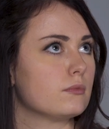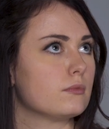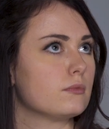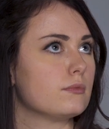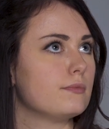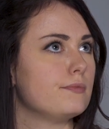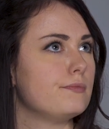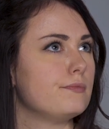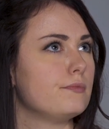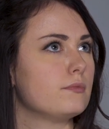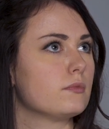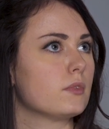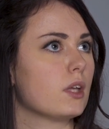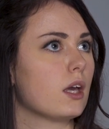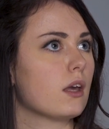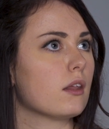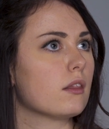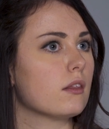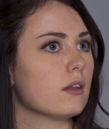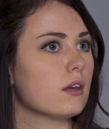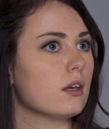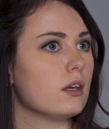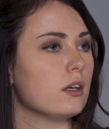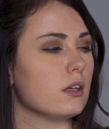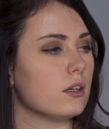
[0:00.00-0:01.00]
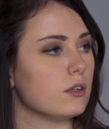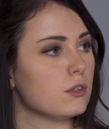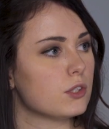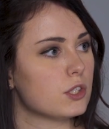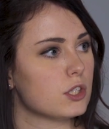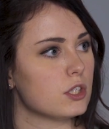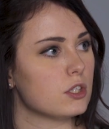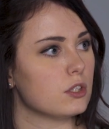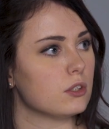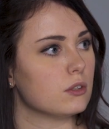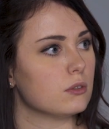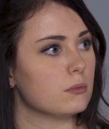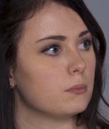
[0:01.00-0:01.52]
I think it
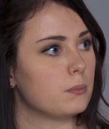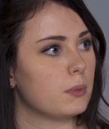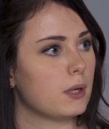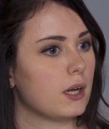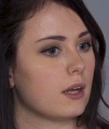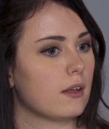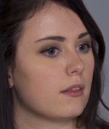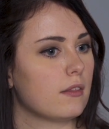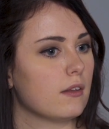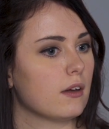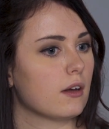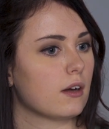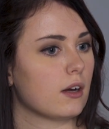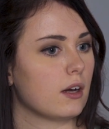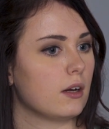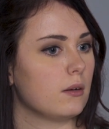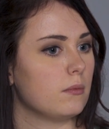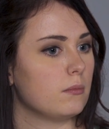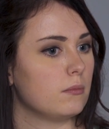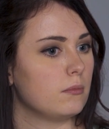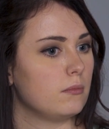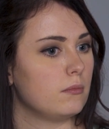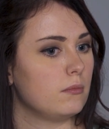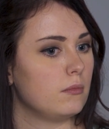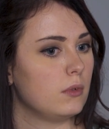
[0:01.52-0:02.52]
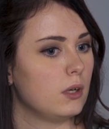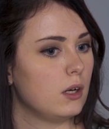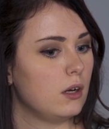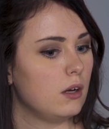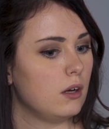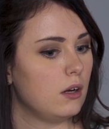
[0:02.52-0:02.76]
used to, but I think I'm